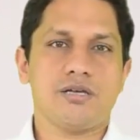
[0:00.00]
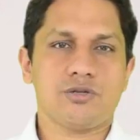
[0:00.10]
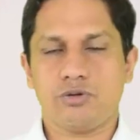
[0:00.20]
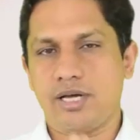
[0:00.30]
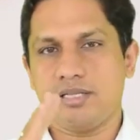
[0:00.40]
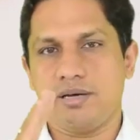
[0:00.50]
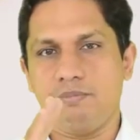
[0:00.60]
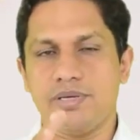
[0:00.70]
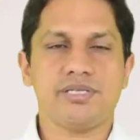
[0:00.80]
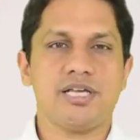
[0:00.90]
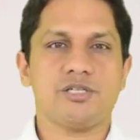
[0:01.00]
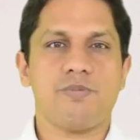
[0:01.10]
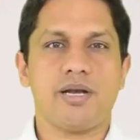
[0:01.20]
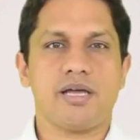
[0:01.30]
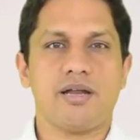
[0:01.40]
so that the
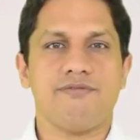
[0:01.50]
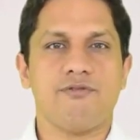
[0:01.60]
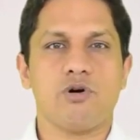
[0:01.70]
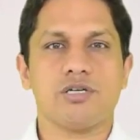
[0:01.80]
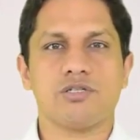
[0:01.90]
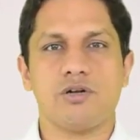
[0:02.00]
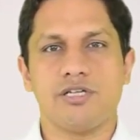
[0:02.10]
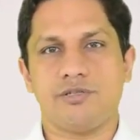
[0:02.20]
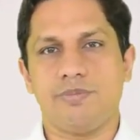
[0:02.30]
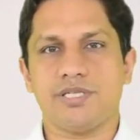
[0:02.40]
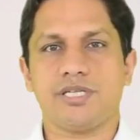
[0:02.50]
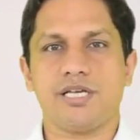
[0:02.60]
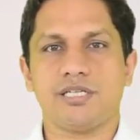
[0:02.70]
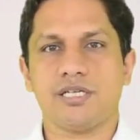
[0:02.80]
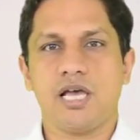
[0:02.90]
businessman can focus on his
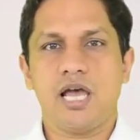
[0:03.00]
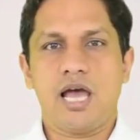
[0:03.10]
business